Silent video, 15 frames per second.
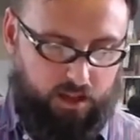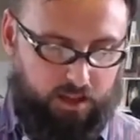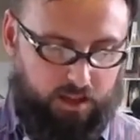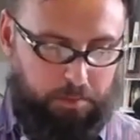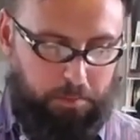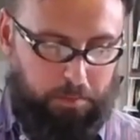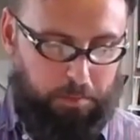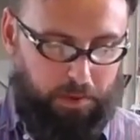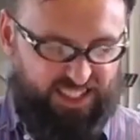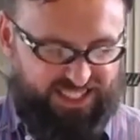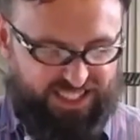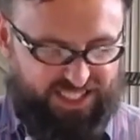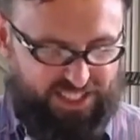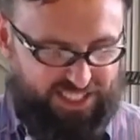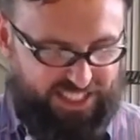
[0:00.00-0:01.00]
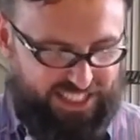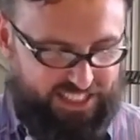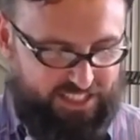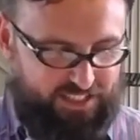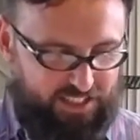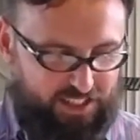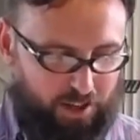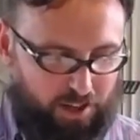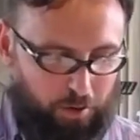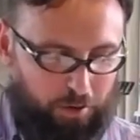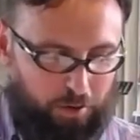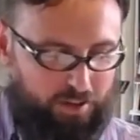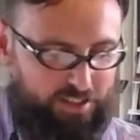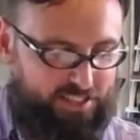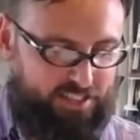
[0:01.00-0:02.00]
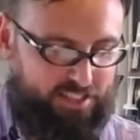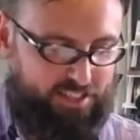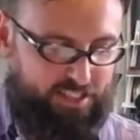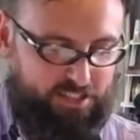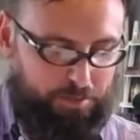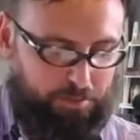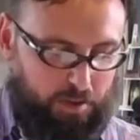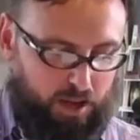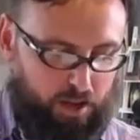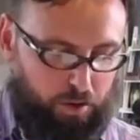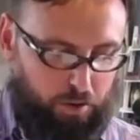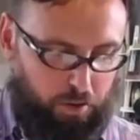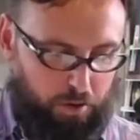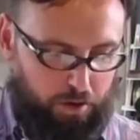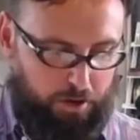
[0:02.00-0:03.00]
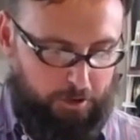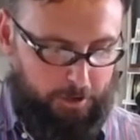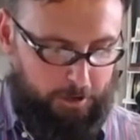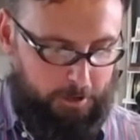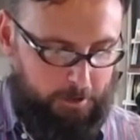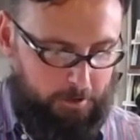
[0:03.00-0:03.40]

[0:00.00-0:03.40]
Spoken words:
But it's interesting. He said, the Lord said to my Lord.